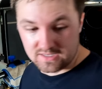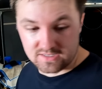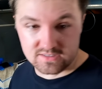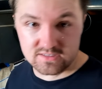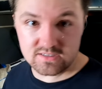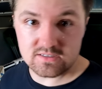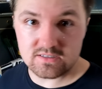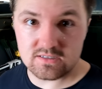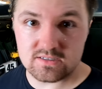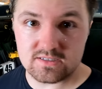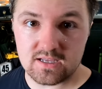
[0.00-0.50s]

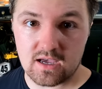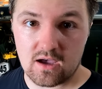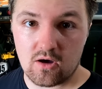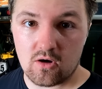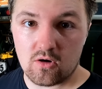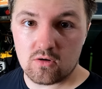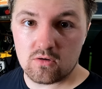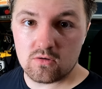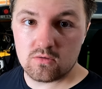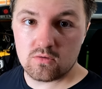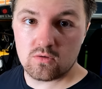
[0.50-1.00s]
easy to
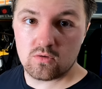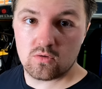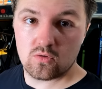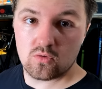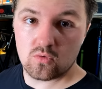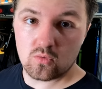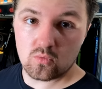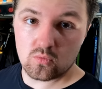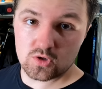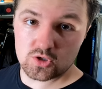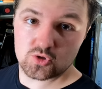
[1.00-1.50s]
tell
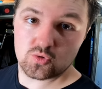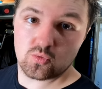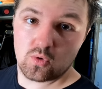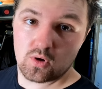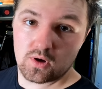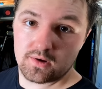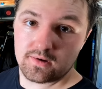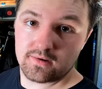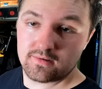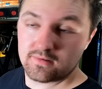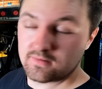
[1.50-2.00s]
which
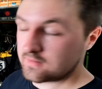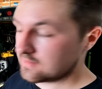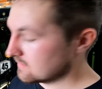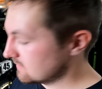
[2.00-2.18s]
one